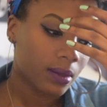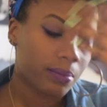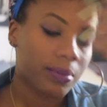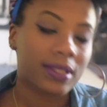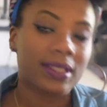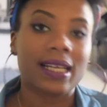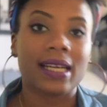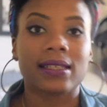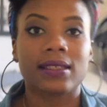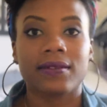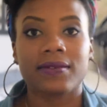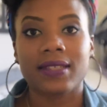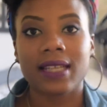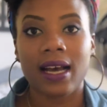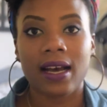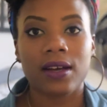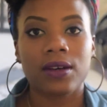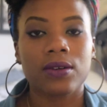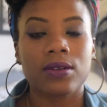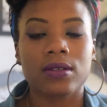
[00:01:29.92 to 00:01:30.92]
protective
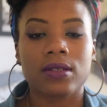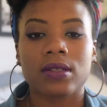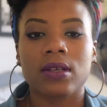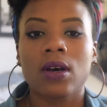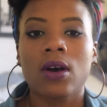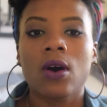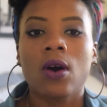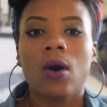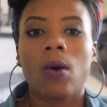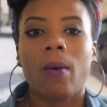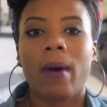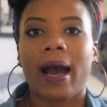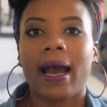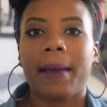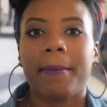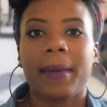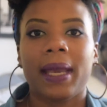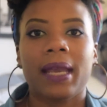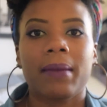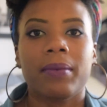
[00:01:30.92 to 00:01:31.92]
styles,
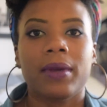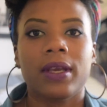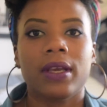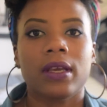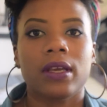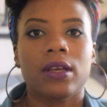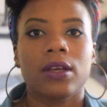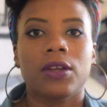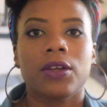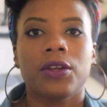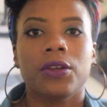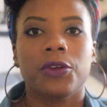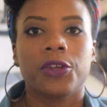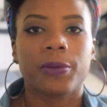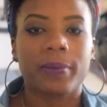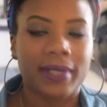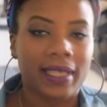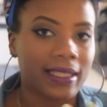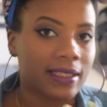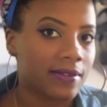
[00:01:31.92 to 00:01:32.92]
why maybe
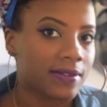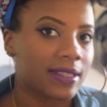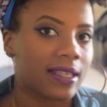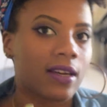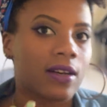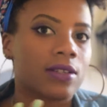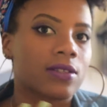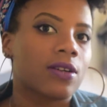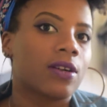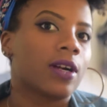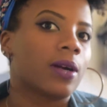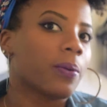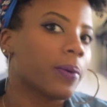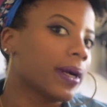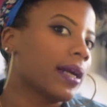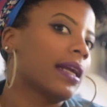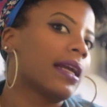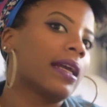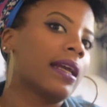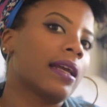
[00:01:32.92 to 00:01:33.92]
your protective styles aren't
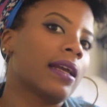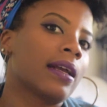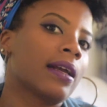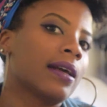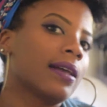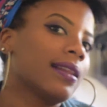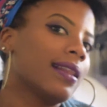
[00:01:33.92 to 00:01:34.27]
working.